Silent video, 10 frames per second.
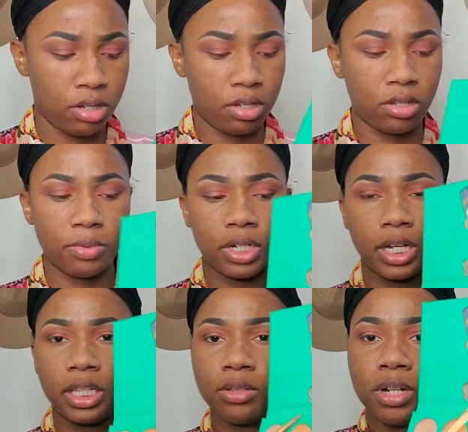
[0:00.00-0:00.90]
So I'm gonna
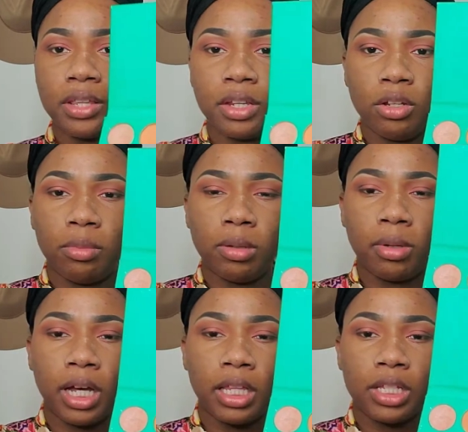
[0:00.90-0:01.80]
take this one out the Nubian
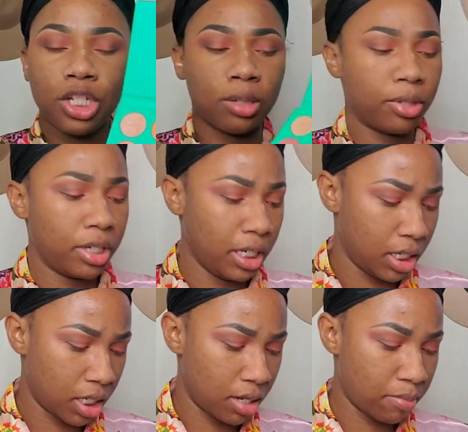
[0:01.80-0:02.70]
palette, this shimmer
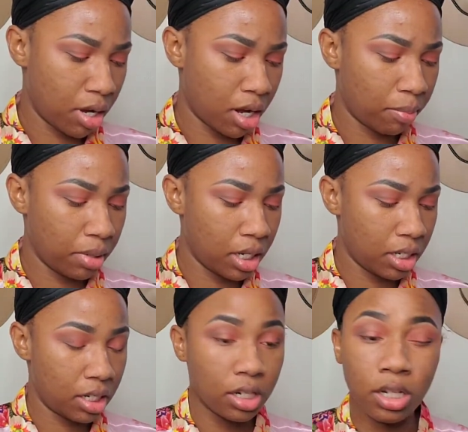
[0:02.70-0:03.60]
here, and pop it
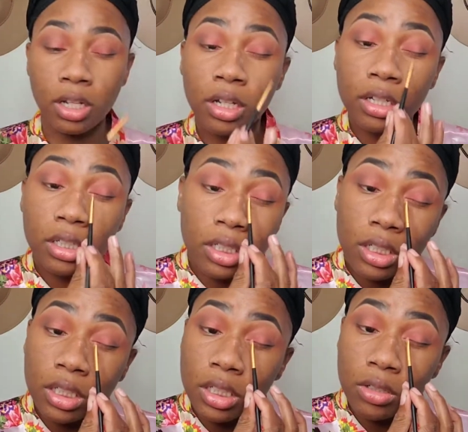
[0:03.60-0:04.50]

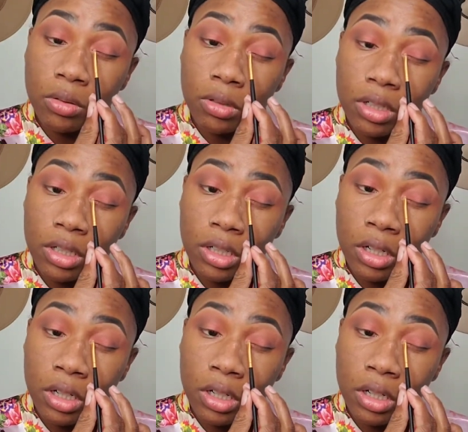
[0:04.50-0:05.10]
in the inner corner.